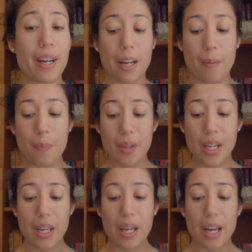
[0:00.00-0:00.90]
now.
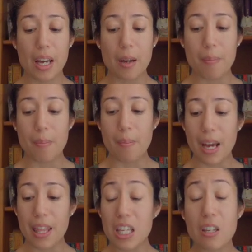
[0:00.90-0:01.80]

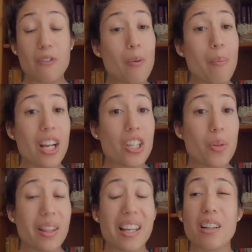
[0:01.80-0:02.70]
I think if you match it
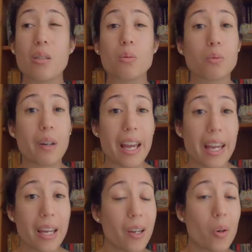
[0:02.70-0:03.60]
with like
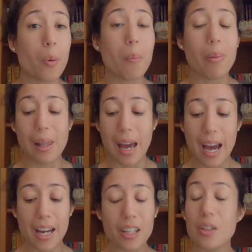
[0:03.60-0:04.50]
gray or
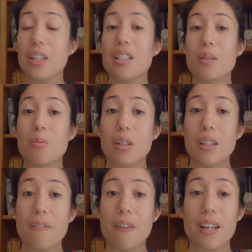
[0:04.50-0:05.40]
black, you can get some
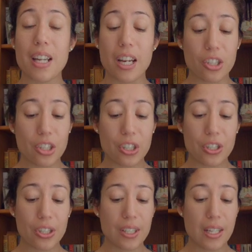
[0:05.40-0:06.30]
really fun
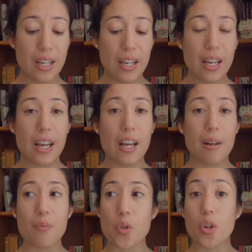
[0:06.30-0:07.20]
textures.
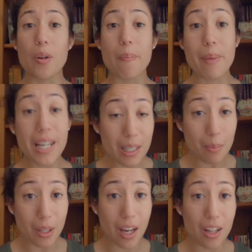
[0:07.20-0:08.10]
You can mix up
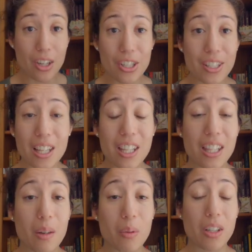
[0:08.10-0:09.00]
the colors and I think
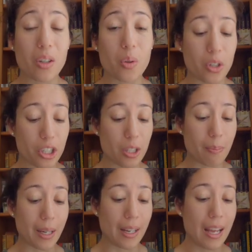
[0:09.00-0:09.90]
that would look gorgeous,
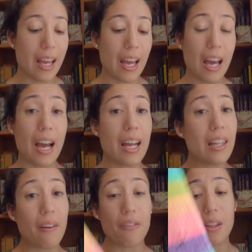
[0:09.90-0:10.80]
but I left